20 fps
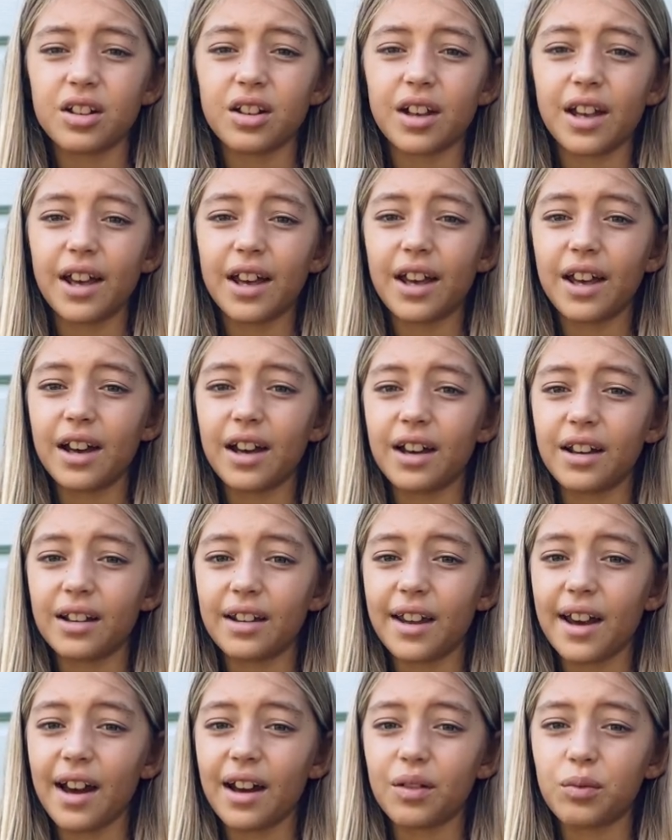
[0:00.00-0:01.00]
And
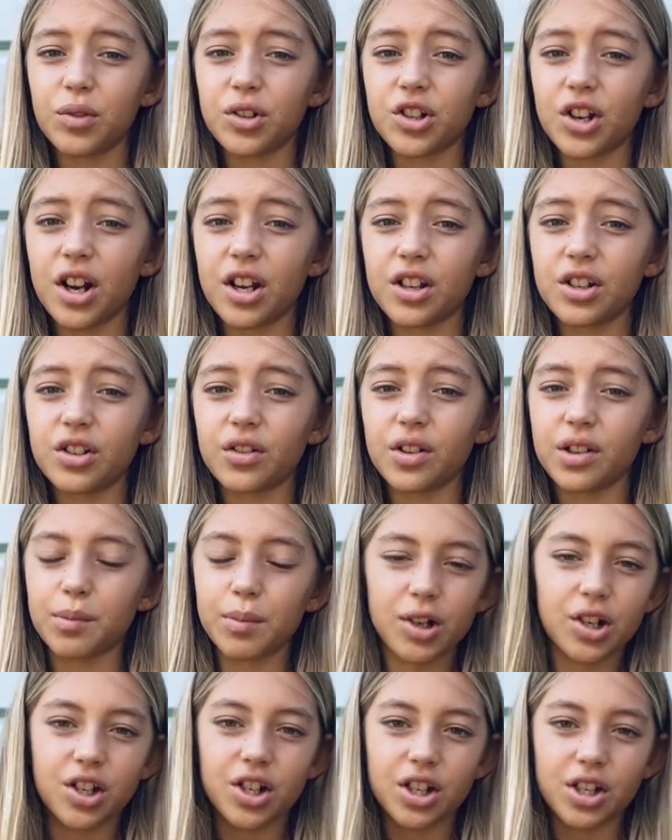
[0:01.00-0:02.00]
yeah, we try to do as
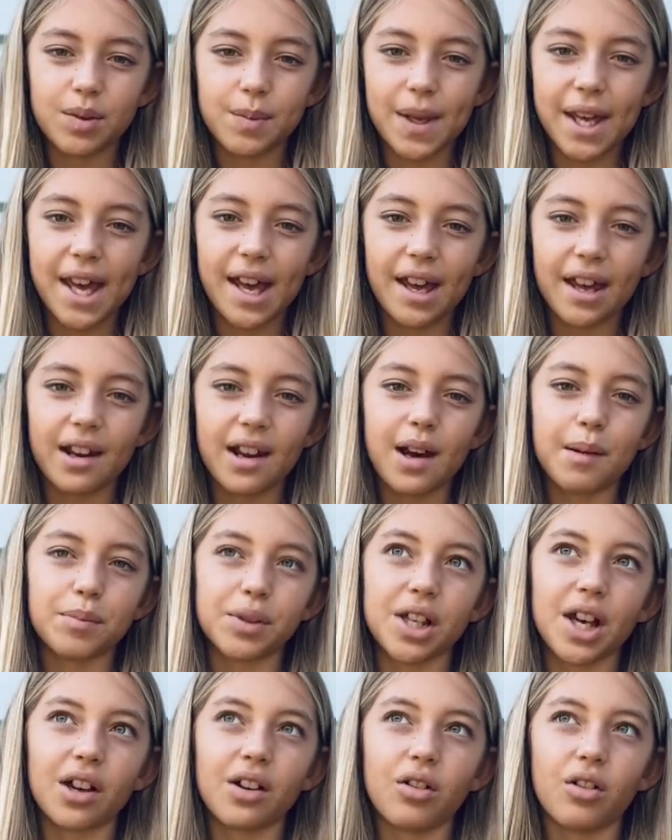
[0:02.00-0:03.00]
much as we can
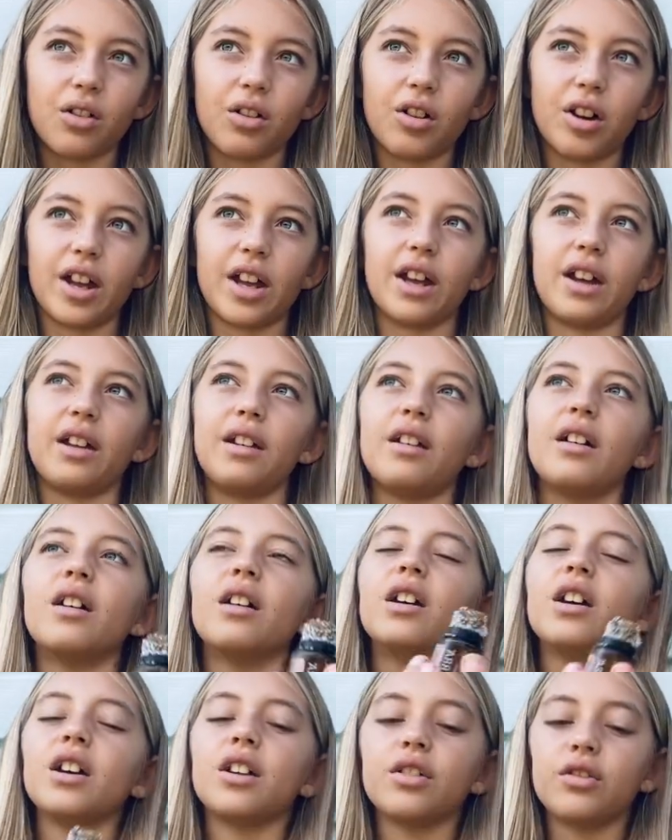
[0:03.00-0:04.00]
upcycle,
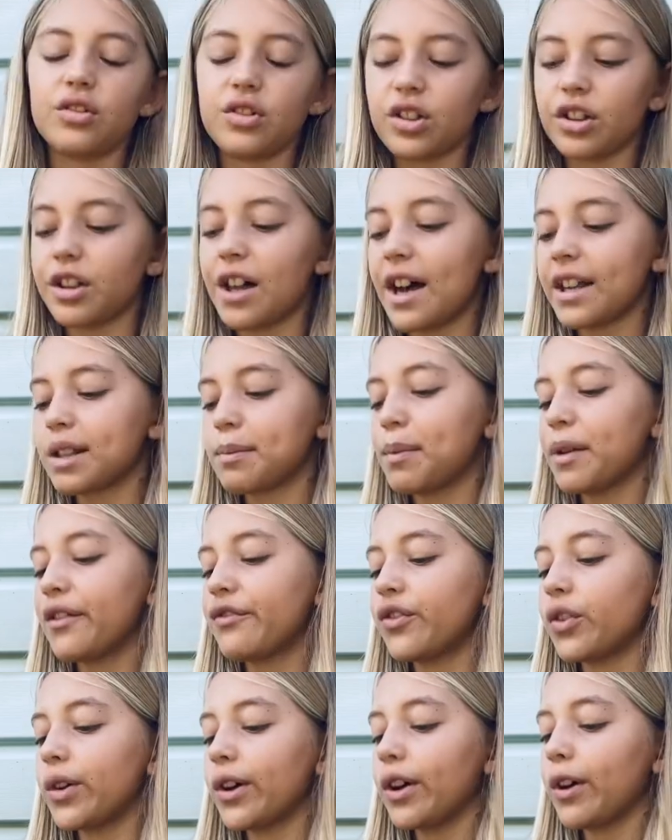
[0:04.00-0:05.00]
and here's the last bit of
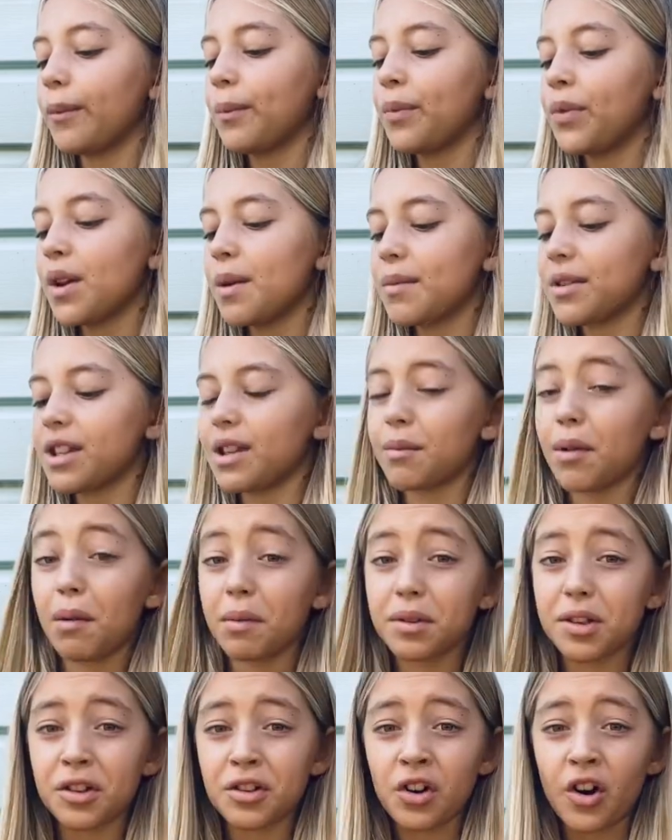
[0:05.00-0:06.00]
oil. Sometimes
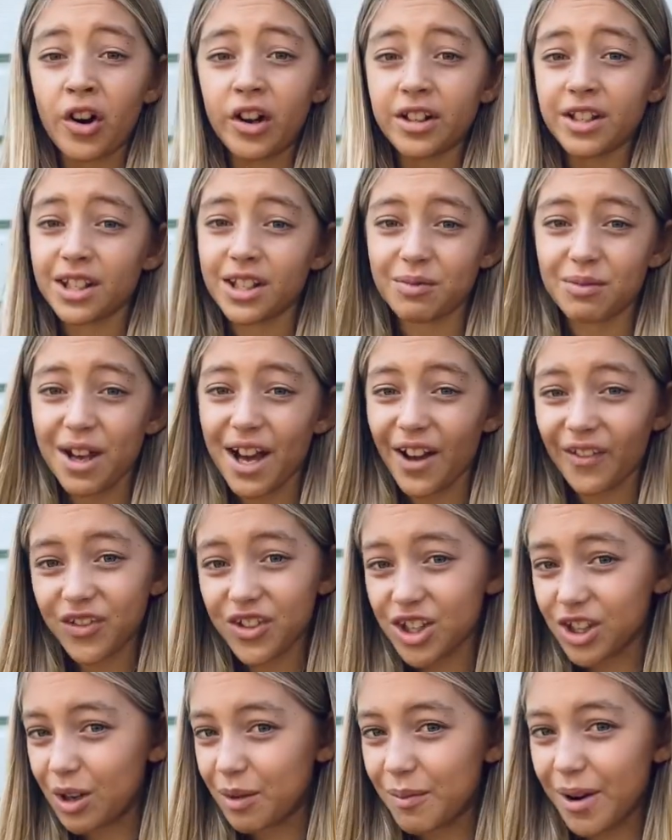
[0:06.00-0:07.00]
it's hard since we have
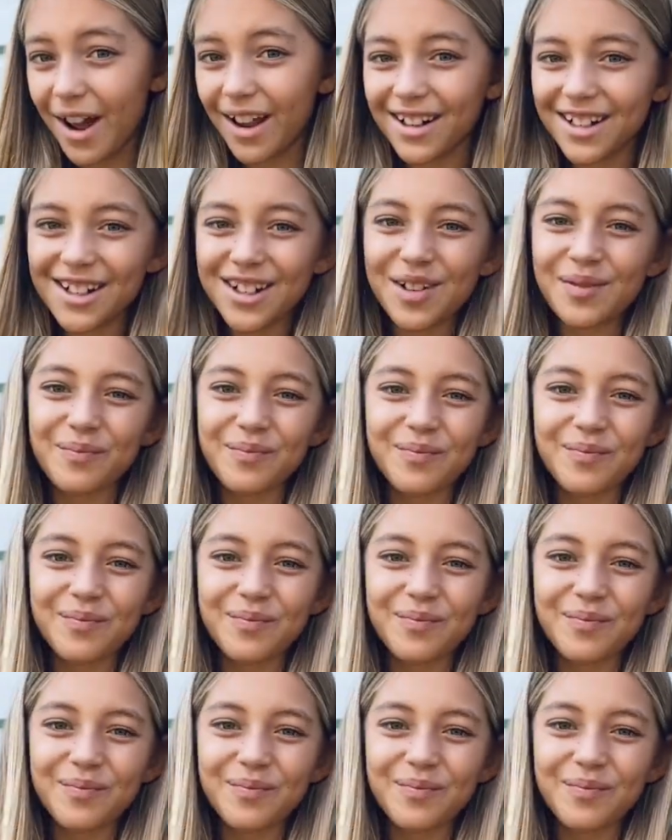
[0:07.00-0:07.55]
so much.